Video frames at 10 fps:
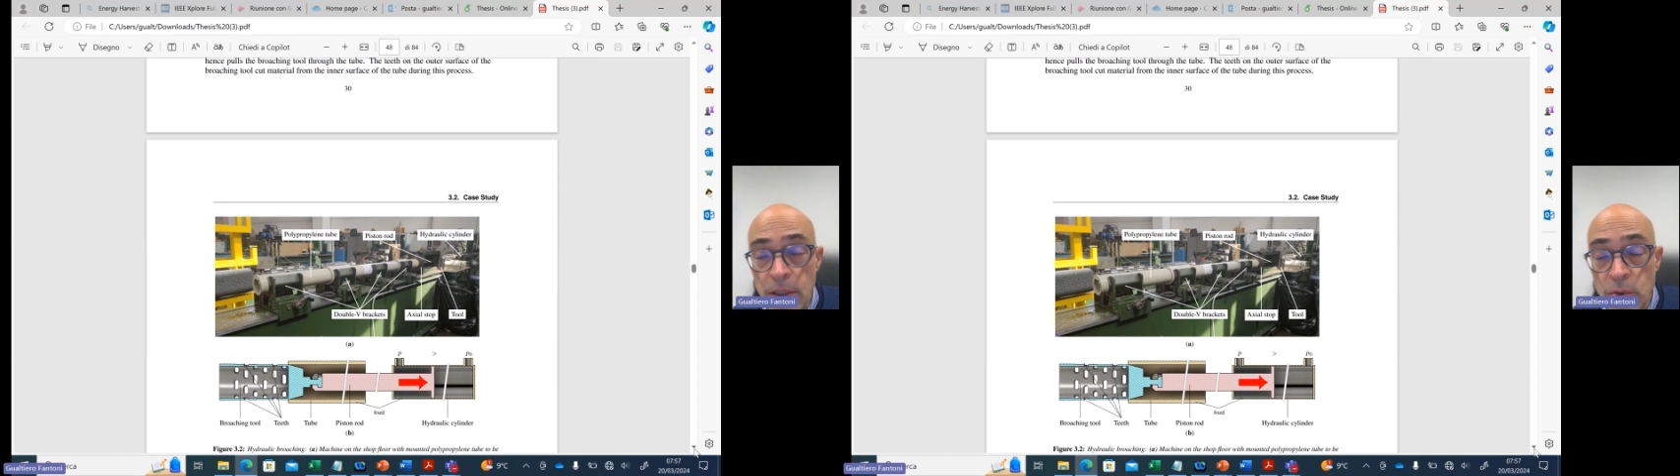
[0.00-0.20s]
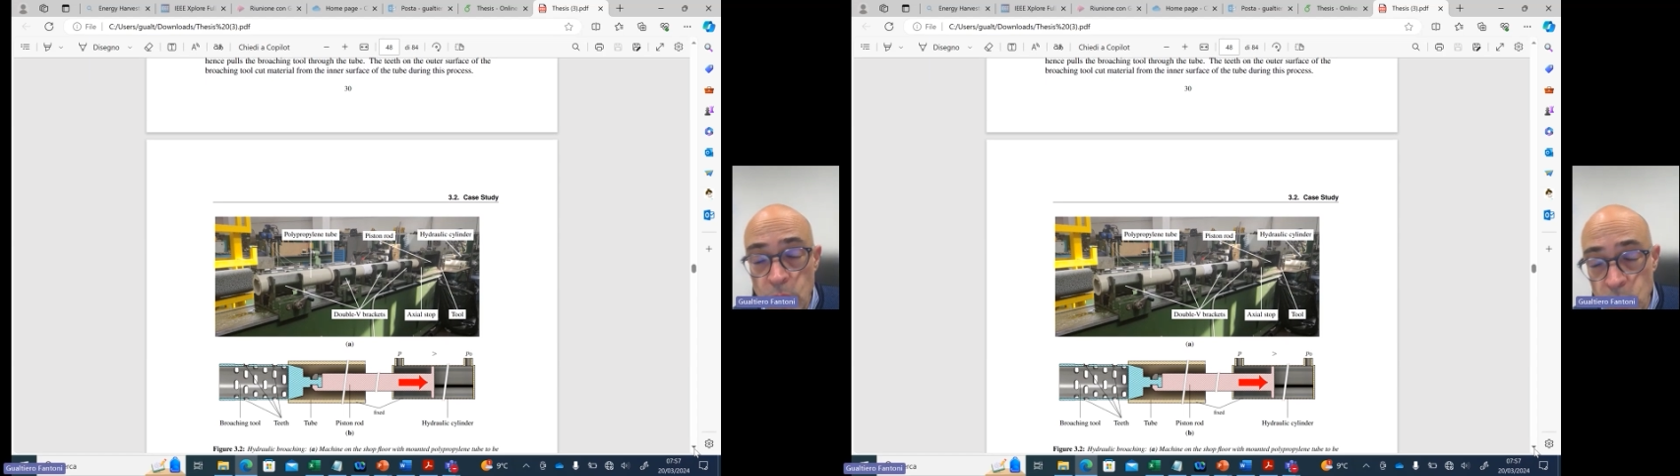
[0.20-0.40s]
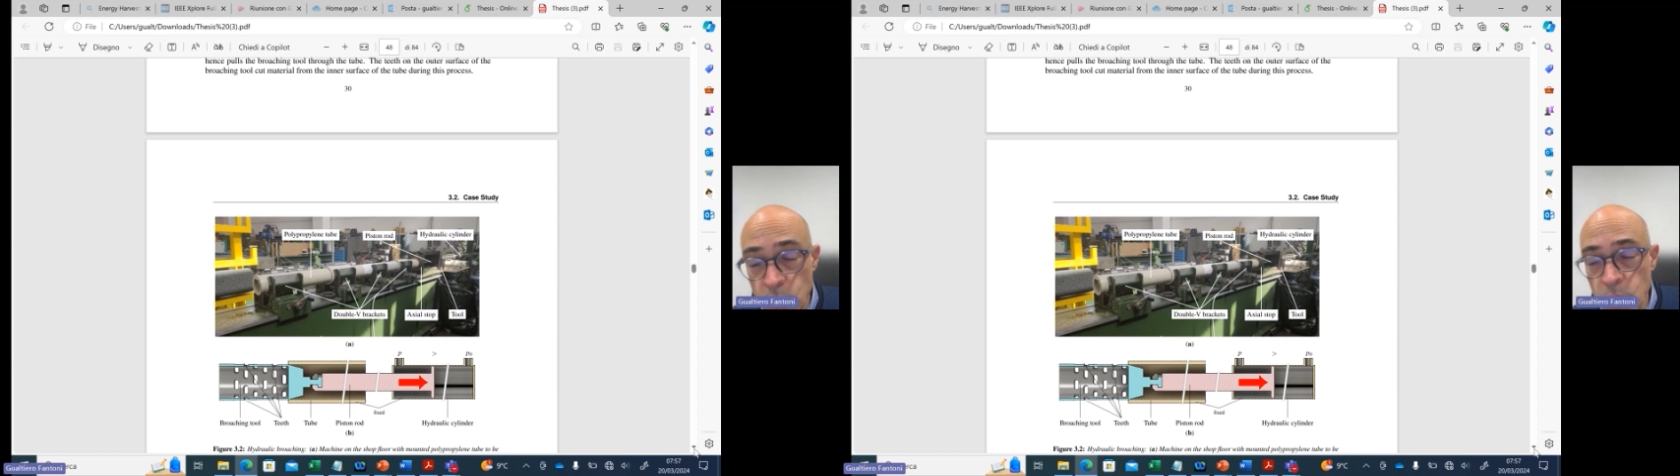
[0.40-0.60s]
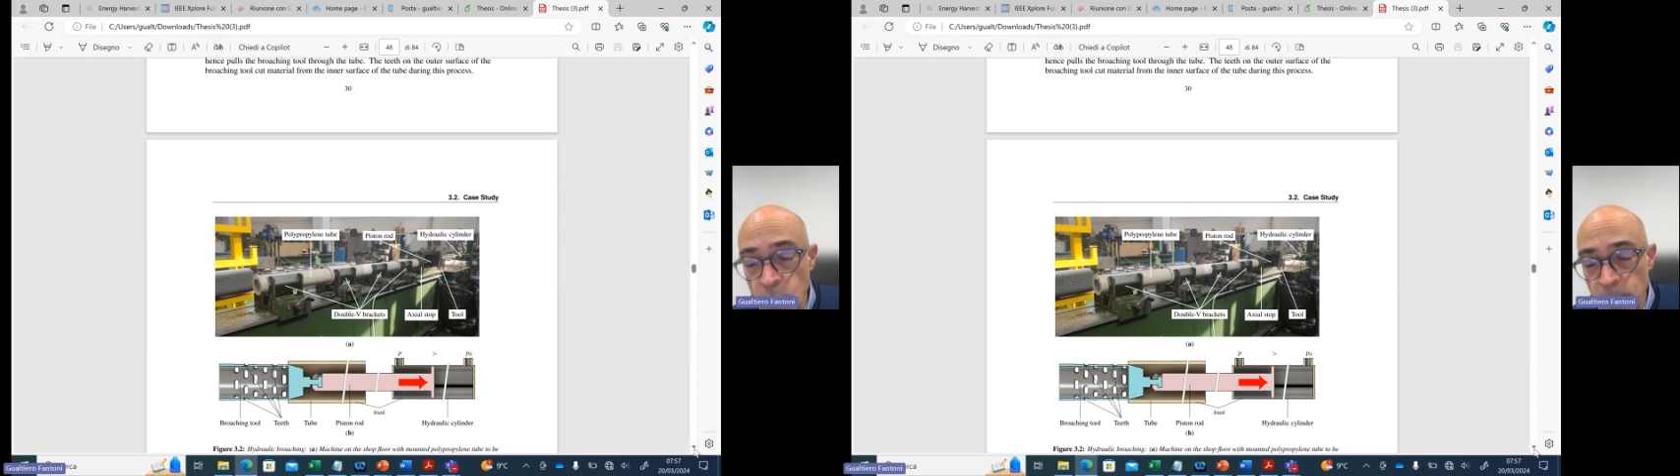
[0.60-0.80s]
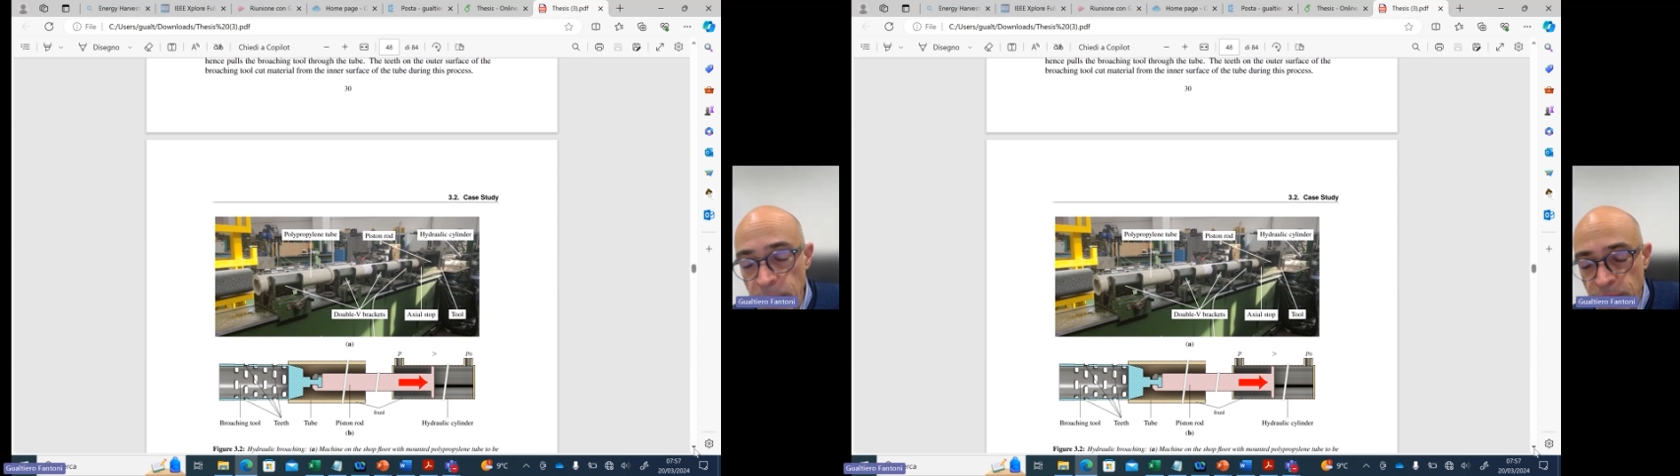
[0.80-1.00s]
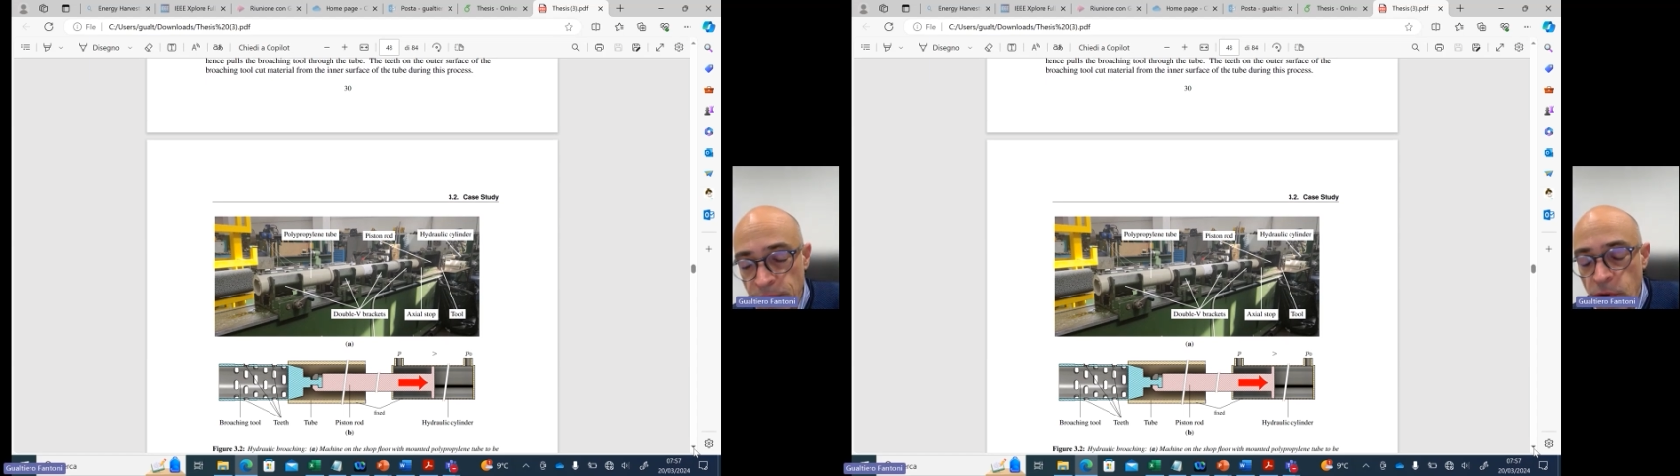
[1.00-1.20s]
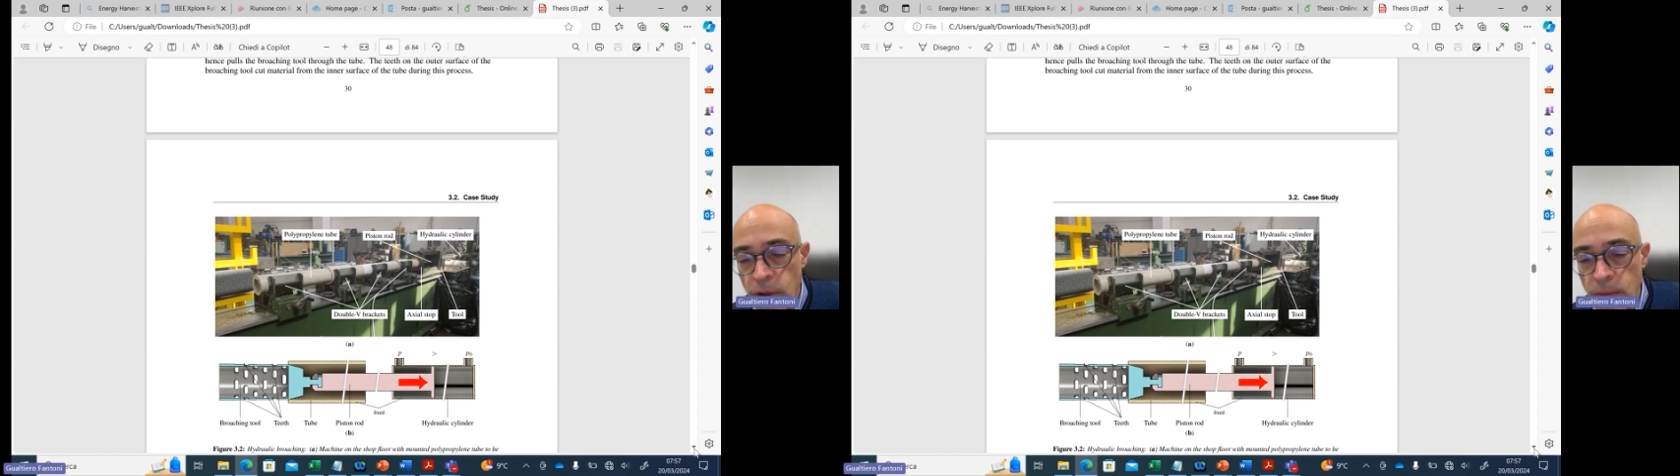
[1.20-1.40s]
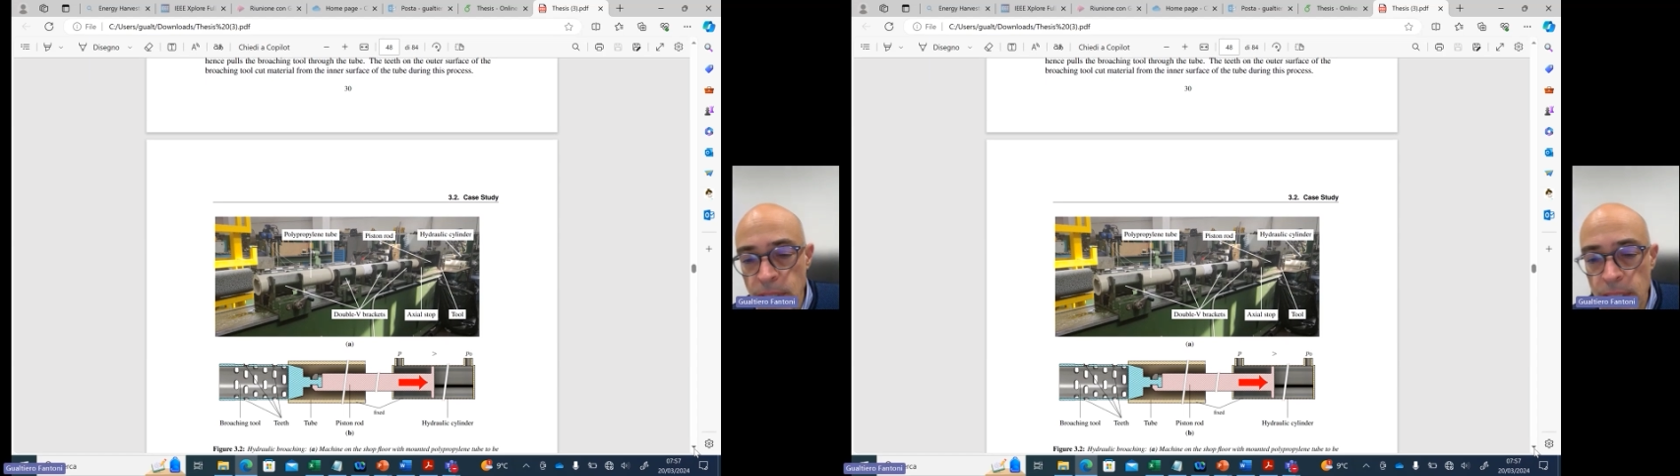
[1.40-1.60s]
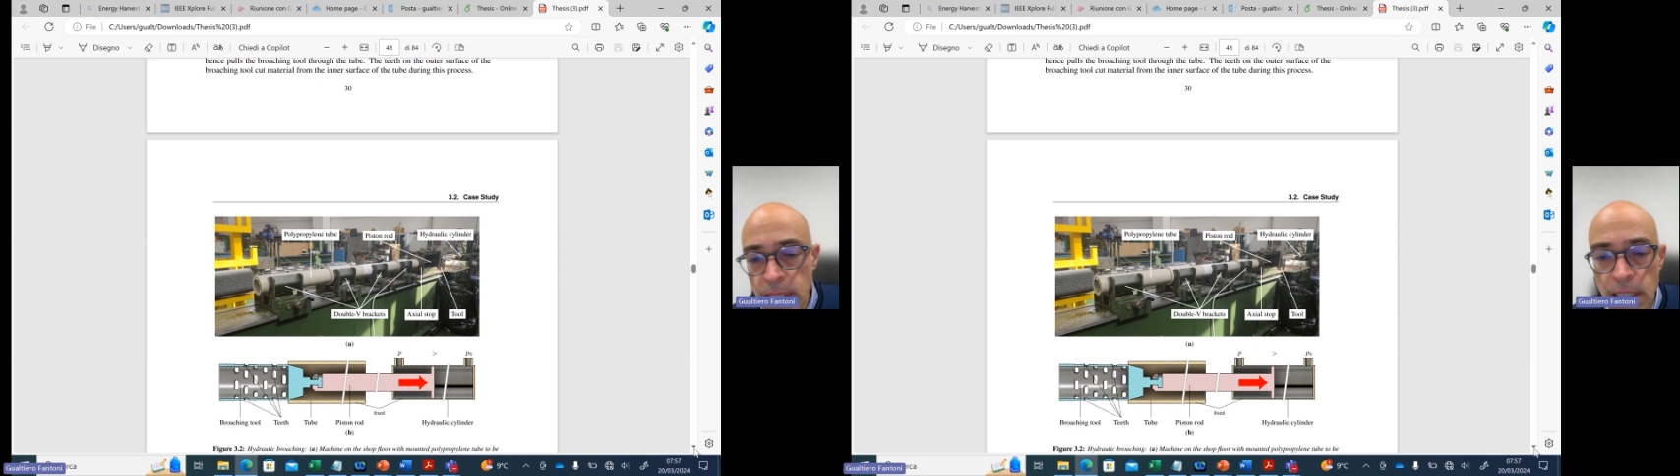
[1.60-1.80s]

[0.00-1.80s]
to perform